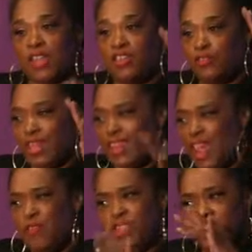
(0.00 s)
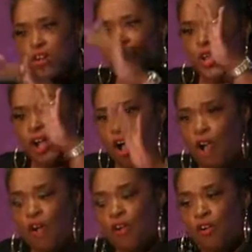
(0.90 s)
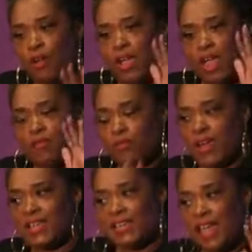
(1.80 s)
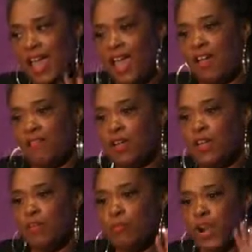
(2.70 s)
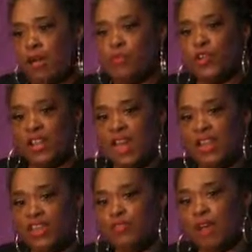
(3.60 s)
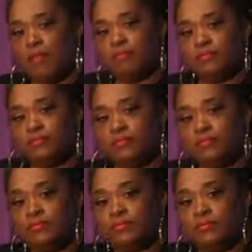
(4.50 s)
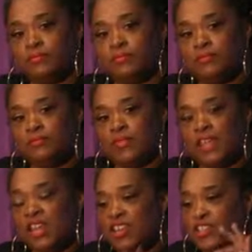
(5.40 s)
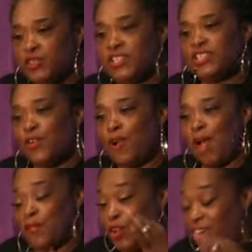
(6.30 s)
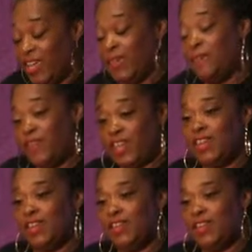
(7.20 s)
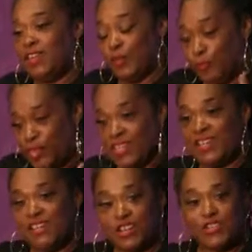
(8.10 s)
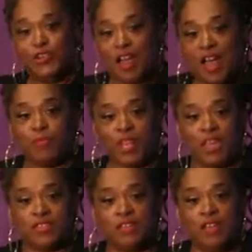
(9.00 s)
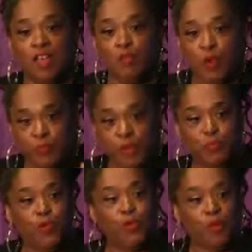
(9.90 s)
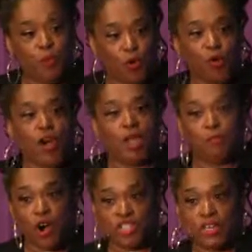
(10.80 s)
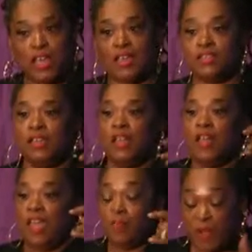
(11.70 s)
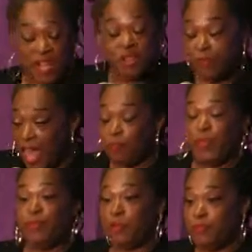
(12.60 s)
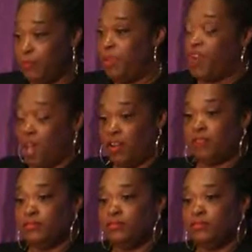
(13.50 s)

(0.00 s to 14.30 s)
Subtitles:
that you get everything we all have a right to have, but I'm gonna lock you up. And in doing so, I'm gonna keep feeding the prison industrial complex with people who are poor and marginalized, and mainly Black people and people of color.